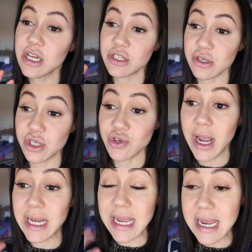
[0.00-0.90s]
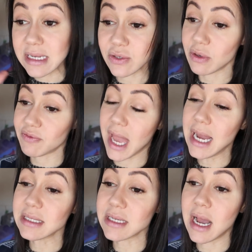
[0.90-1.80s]
So to try and ease all of
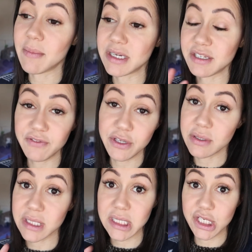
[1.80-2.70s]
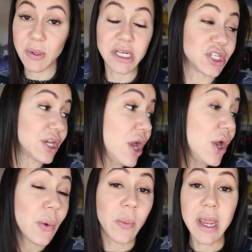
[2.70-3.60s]
that and diffuse the situation,
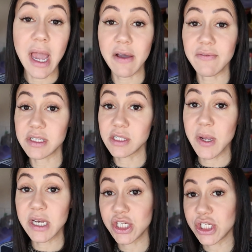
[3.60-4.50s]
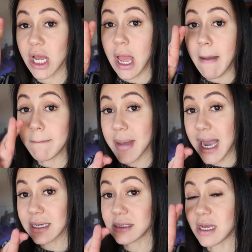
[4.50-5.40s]
we have switched
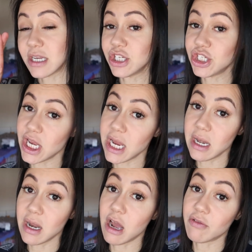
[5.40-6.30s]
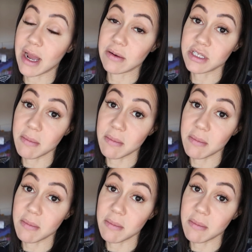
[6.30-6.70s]
Max and Jean around.